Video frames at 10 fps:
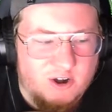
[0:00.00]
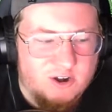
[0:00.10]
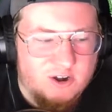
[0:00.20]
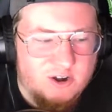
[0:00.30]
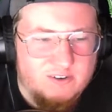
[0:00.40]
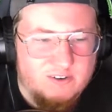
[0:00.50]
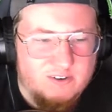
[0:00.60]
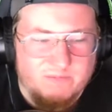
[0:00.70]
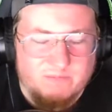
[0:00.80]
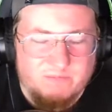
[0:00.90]
are
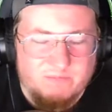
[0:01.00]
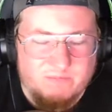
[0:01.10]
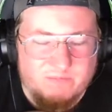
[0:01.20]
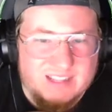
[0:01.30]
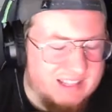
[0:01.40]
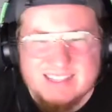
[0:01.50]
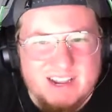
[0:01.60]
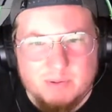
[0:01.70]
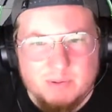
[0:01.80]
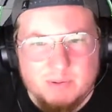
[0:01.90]

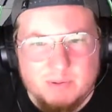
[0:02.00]
like, they got a